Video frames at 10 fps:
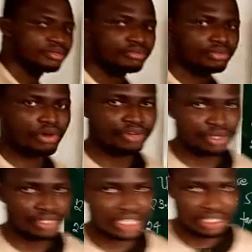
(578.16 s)
of course
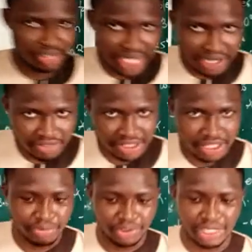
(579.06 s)
I don't have the
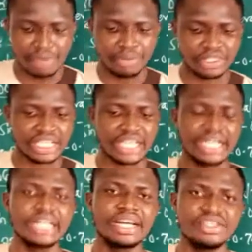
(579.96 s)
table now, but I can
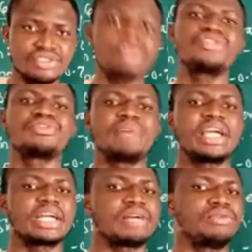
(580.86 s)
now use my
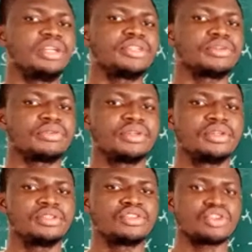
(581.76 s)
calculator
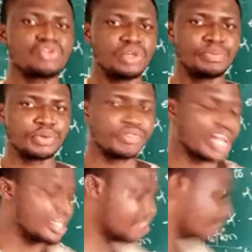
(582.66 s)
just to improvise.